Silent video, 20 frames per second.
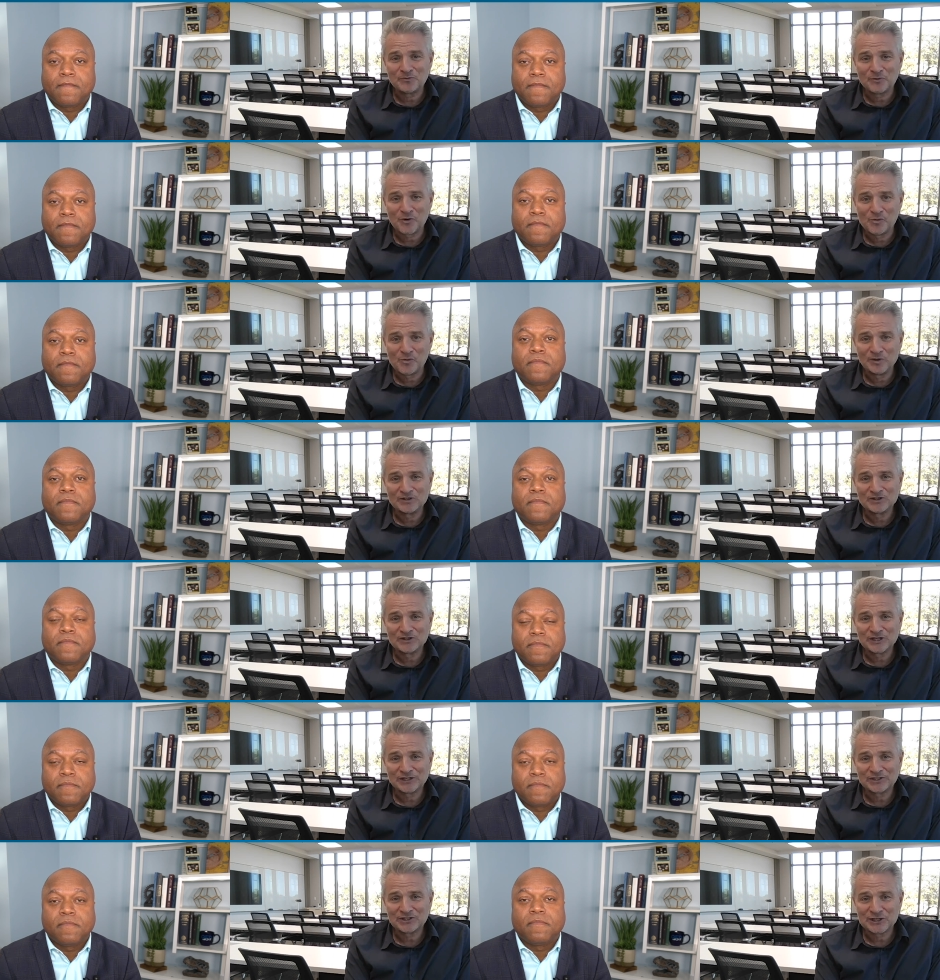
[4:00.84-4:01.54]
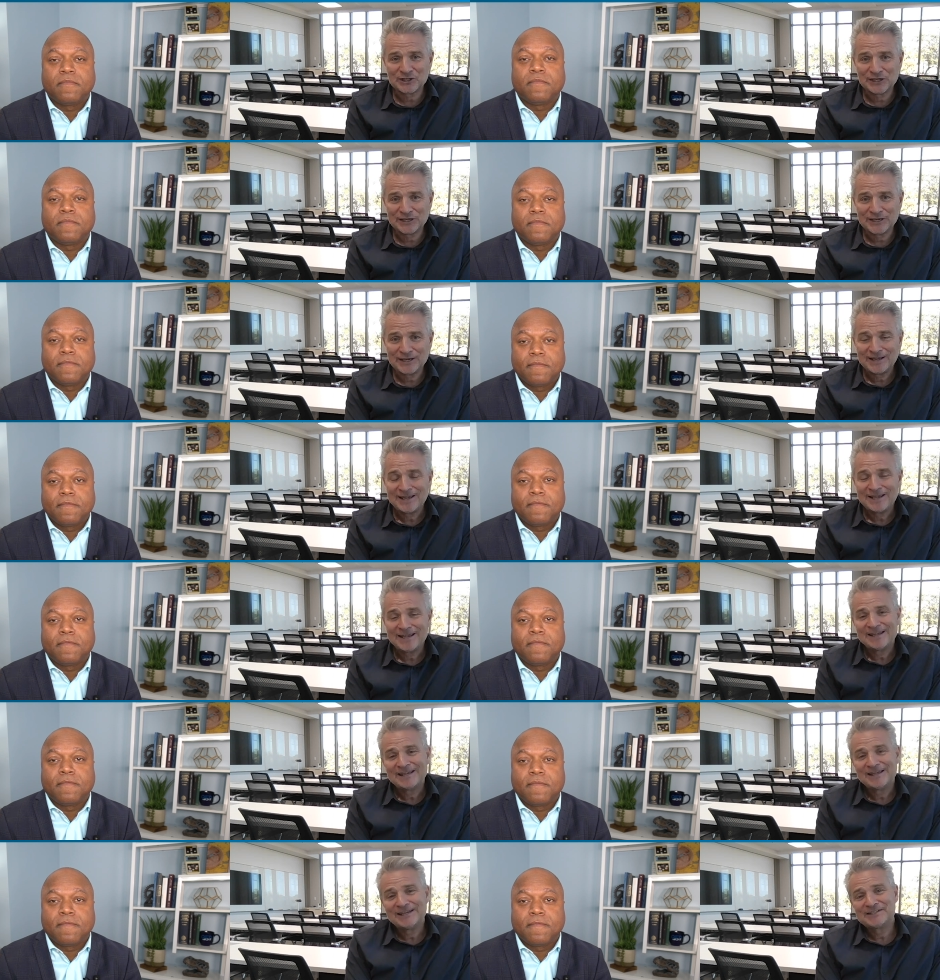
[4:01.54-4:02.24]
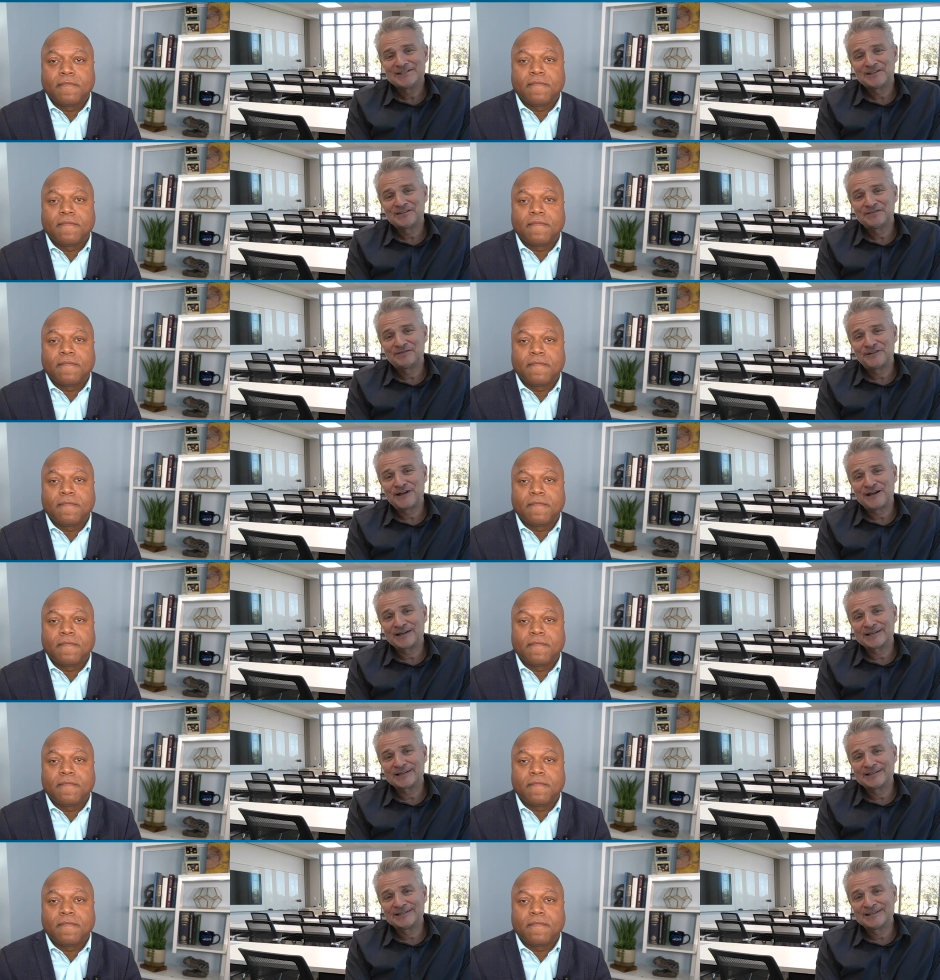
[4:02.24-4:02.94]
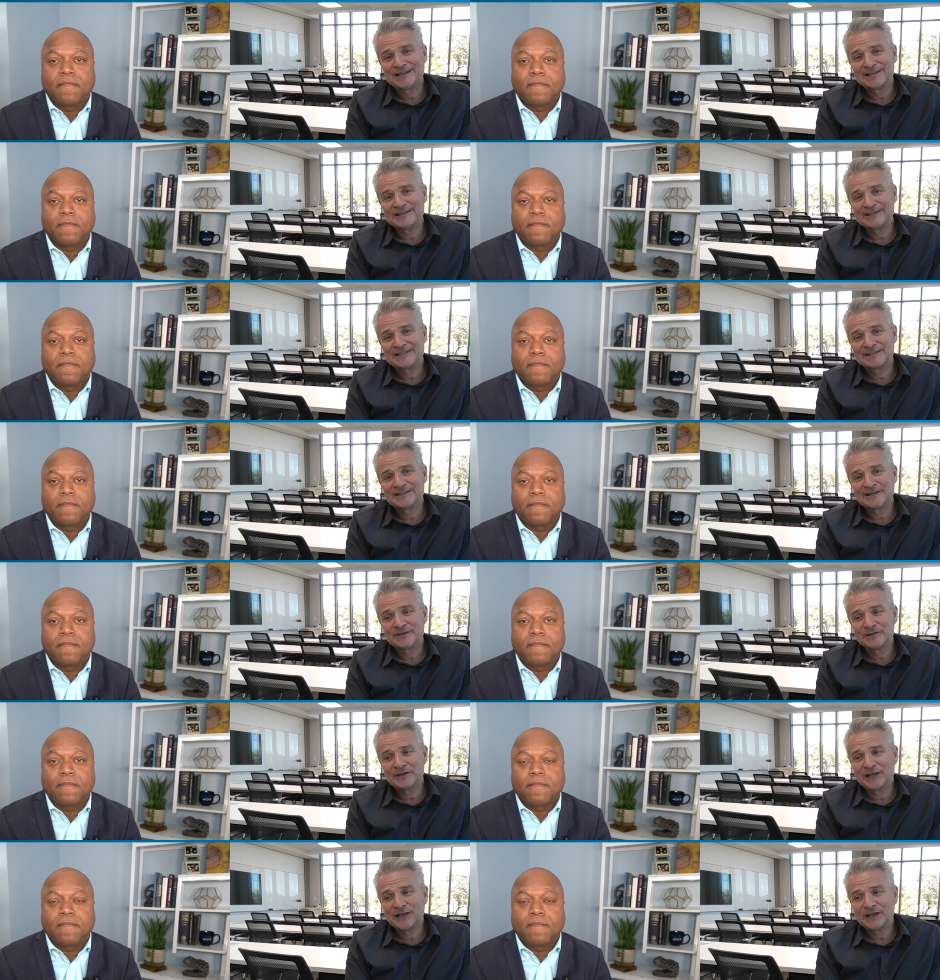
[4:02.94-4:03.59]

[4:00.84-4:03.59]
Speaker 1: performers actually is the fact that uh,